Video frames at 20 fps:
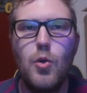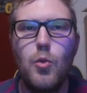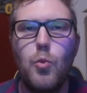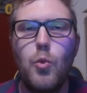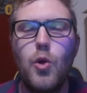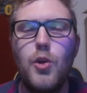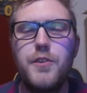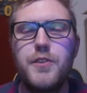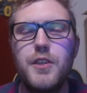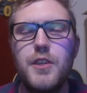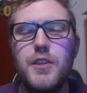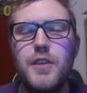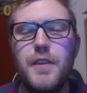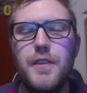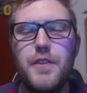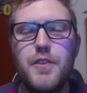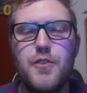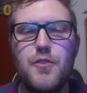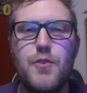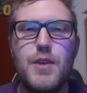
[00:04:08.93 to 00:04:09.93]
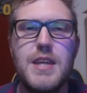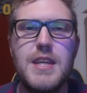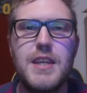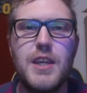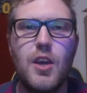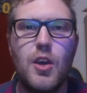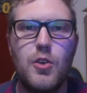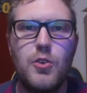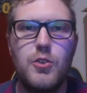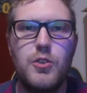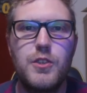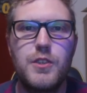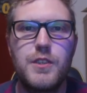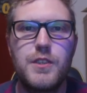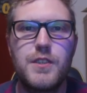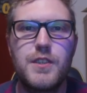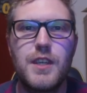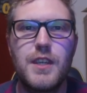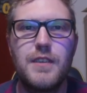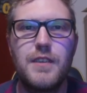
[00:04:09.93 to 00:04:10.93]
what are the 3
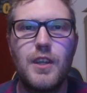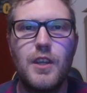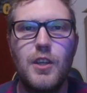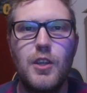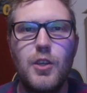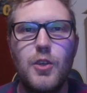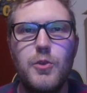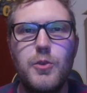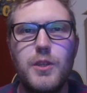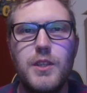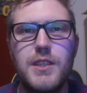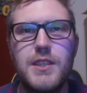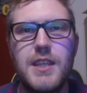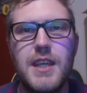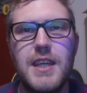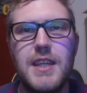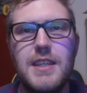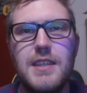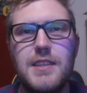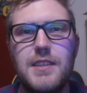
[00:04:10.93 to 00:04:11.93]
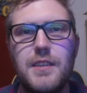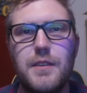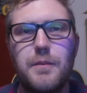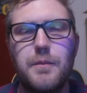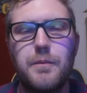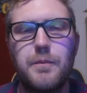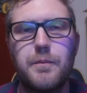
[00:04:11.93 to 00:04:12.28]
ghosts that Luke sees?